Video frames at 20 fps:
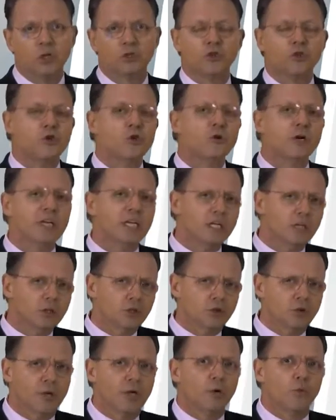so you can
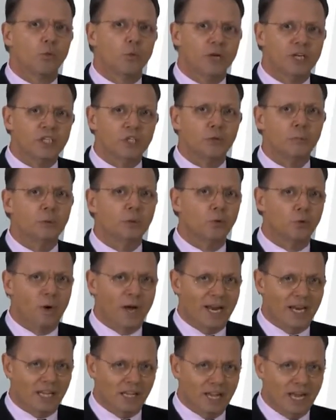illustrate a reasonable
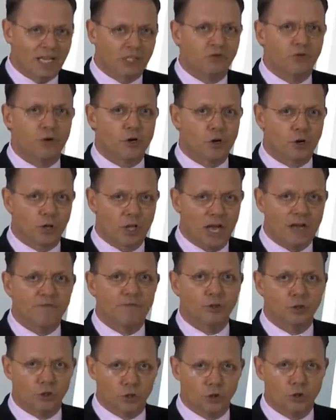rate class for your life
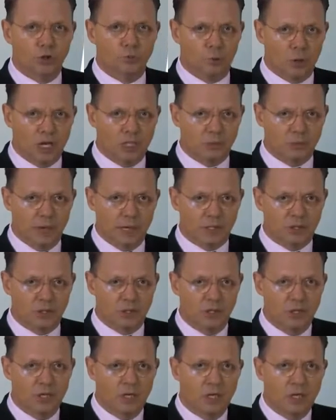insurance prospects.